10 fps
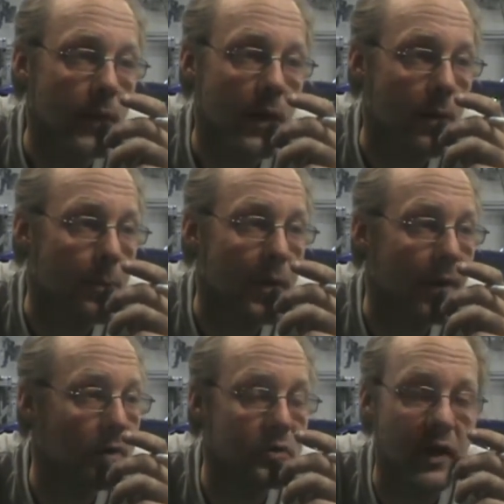I don't
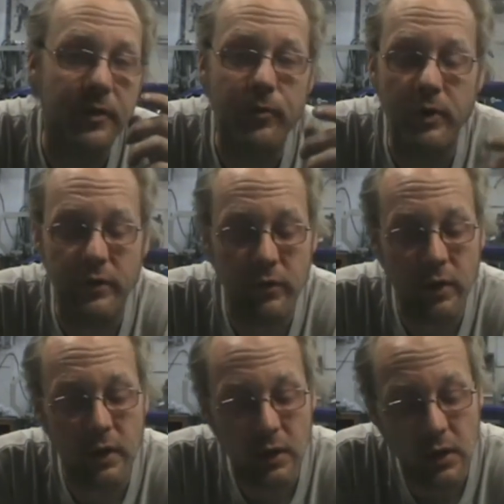make or take friends
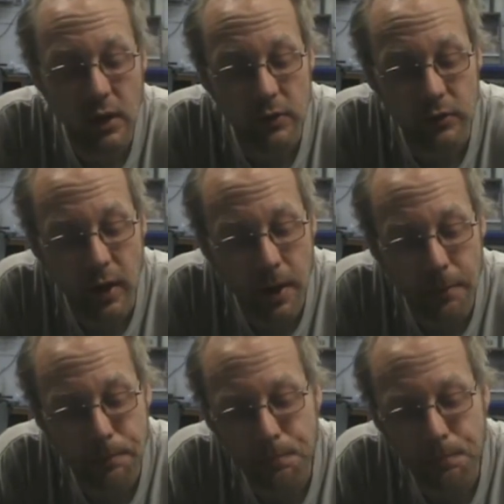lightly. How's that?